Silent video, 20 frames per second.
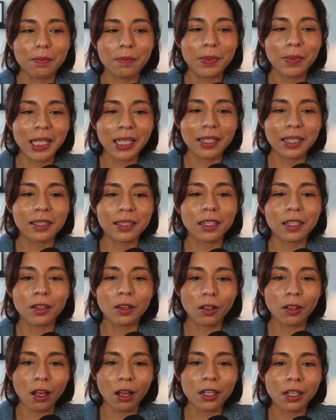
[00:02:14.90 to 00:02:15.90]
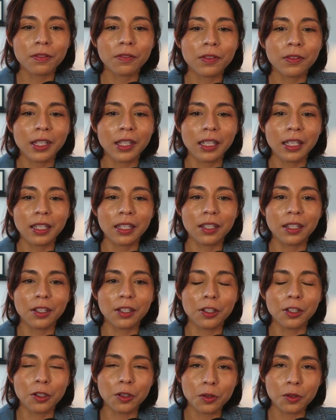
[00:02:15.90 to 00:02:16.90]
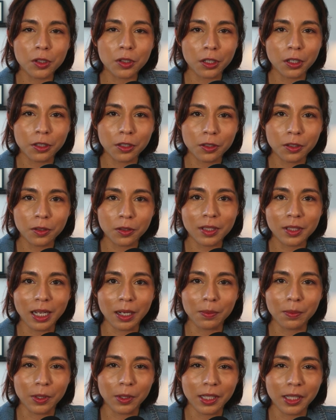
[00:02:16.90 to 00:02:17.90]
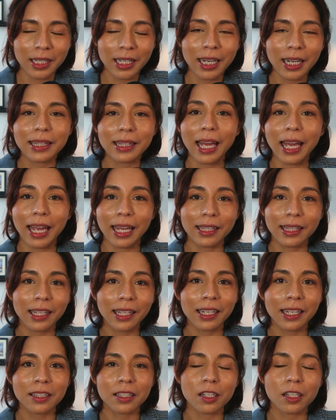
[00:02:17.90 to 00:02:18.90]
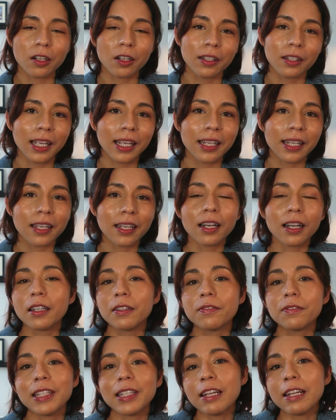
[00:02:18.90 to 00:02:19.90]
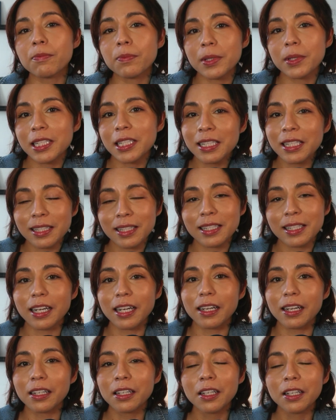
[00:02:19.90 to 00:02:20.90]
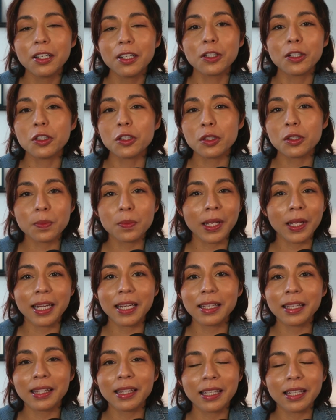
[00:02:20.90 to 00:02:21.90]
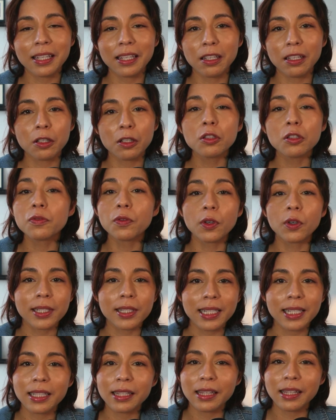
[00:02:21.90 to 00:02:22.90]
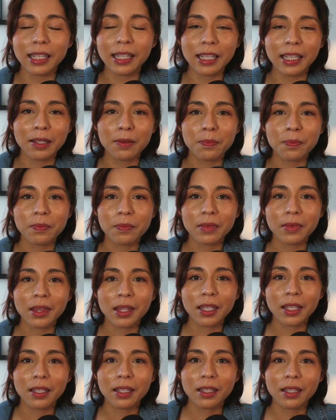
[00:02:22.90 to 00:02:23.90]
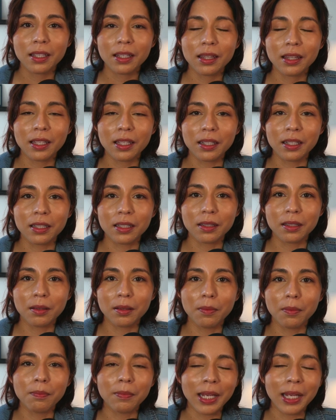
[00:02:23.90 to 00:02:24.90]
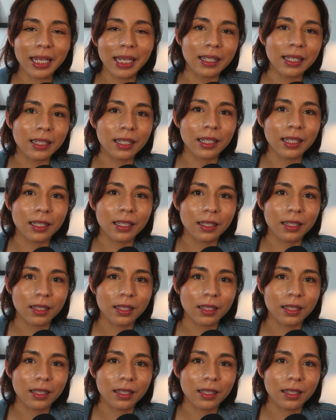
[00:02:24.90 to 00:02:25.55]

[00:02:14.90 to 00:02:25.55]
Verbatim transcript: Because a lot of the news articles I'm looking at, the headlines are like of Dave Bautista, who's playing the, who's voicing the the main